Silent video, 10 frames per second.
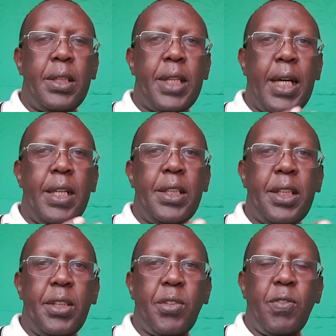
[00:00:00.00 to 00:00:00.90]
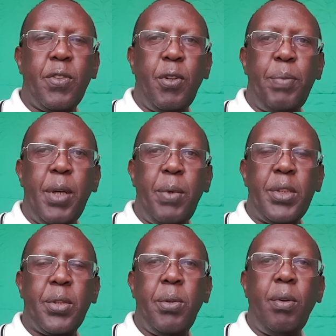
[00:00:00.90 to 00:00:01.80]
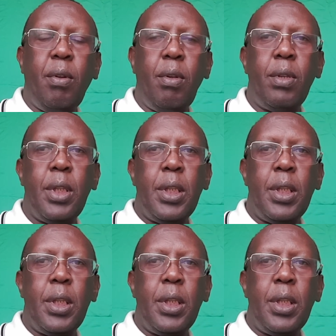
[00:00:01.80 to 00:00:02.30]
challenges of coping with school.